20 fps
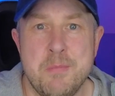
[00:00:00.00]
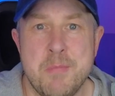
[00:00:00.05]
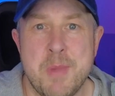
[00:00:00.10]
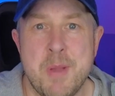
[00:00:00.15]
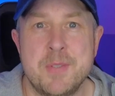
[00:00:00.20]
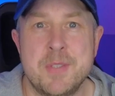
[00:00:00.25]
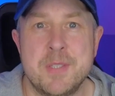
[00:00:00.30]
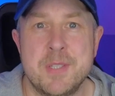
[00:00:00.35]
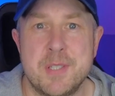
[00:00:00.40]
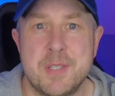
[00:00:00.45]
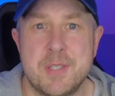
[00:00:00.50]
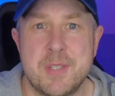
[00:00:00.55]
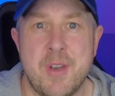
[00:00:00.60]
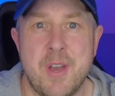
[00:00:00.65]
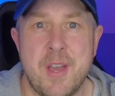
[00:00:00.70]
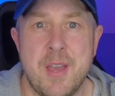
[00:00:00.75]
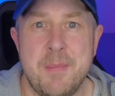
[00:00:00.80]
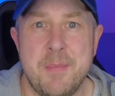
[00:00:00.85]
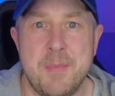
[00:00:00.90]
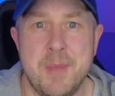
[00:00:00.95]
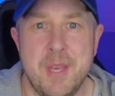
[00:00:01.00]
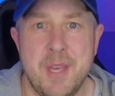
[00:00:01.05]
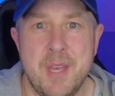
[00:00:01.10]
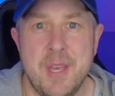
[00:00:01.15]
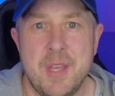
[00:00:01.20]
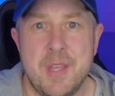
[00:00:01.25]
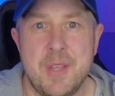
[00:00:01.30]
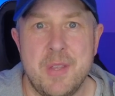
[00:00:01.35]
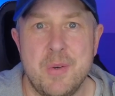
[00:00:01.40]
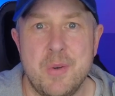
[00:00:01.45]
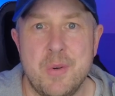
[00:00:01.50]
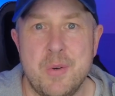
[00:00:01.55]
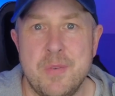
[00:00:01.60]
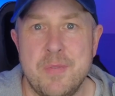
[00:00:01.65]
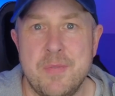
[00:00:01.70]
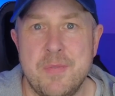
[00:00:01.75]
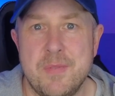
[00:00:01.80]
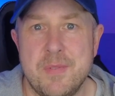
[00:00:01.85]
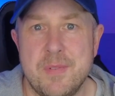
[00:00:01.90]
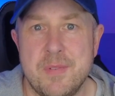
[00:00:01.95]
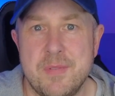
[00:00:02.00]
Most of the time your